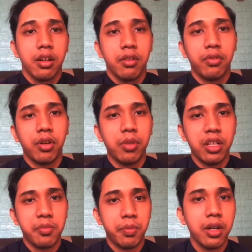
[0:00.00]
From
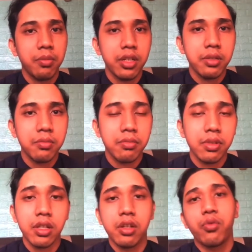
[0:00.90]
this problem,
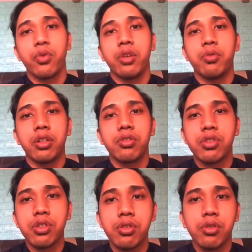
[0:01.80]
we want to
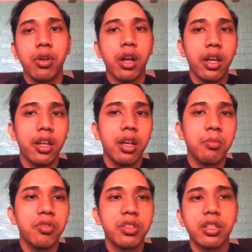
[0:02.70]
show and
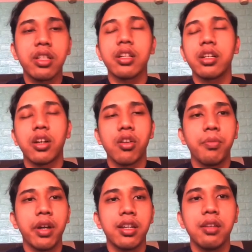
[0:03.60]
demonstrate the
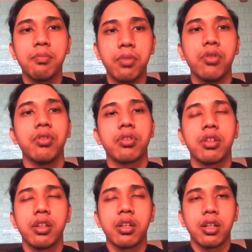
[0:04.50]
combining both
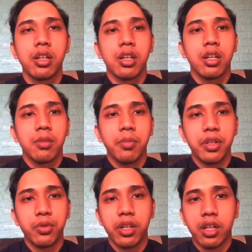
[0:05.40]

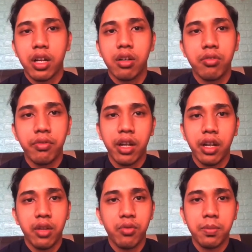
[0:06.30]
between Chaum van
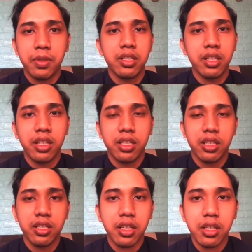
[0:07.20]
Antwerpen
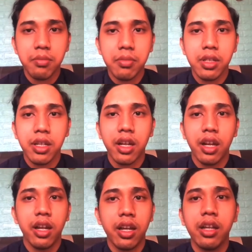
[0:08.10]
signature scheme
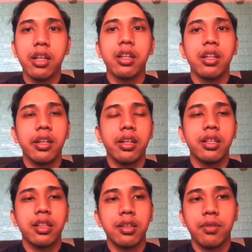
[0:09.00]
and
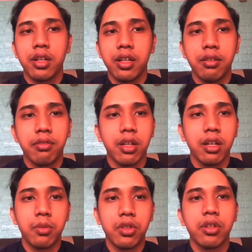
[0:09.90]
elliptic curve
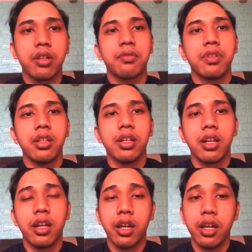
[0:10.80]
cryptography,
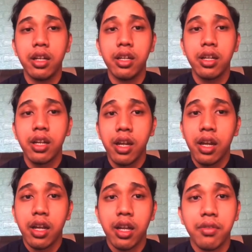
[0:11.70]
and
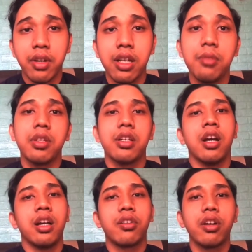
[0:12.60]
develop the
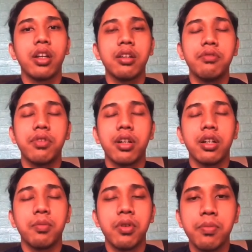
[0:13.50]
algorithm for the
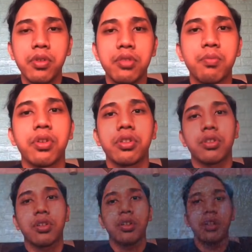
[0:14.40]
proposed
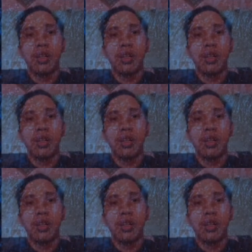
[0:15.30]
protocol.